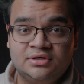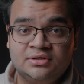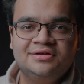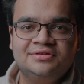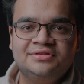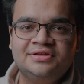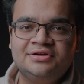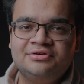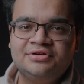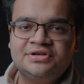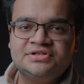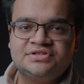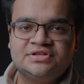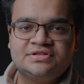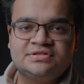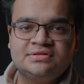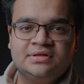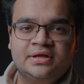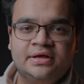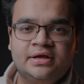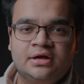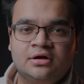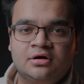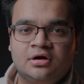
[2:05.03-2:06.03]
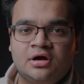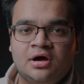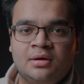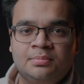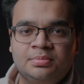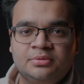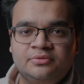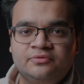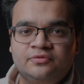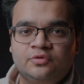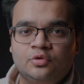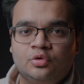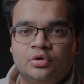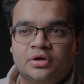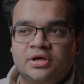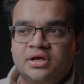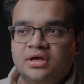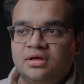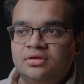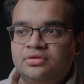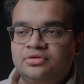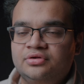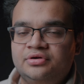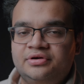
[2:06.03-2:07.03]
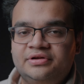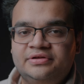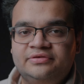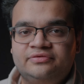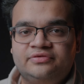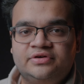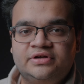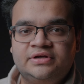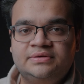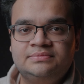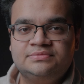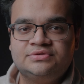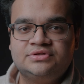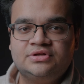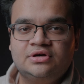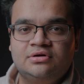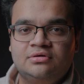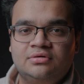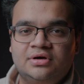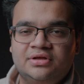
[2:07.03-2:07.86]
There is a slight crop in 4K 30 frames though.